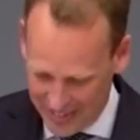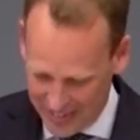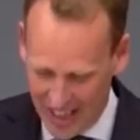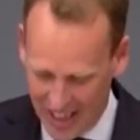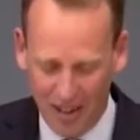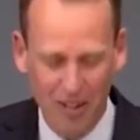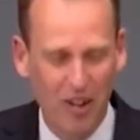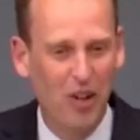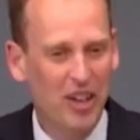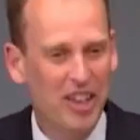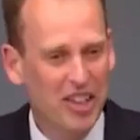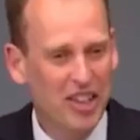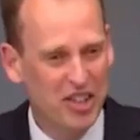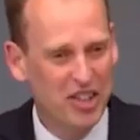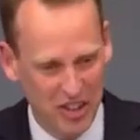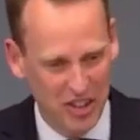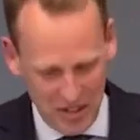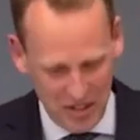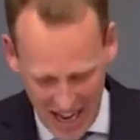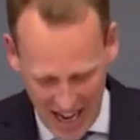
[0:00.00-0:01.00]
Now, lawyers
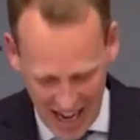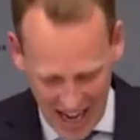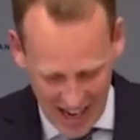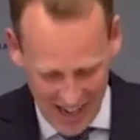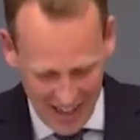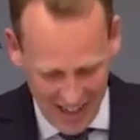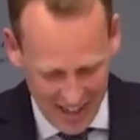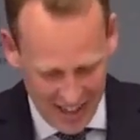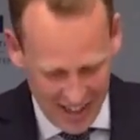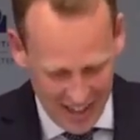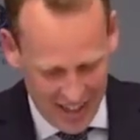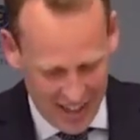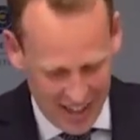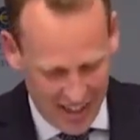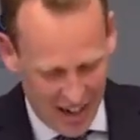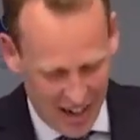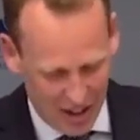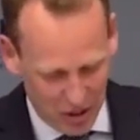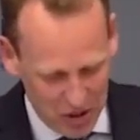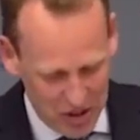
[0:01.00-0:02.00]
today
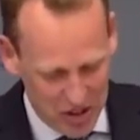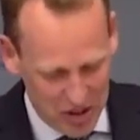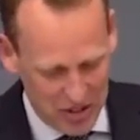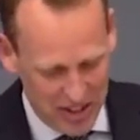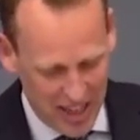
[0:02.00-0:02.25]
are also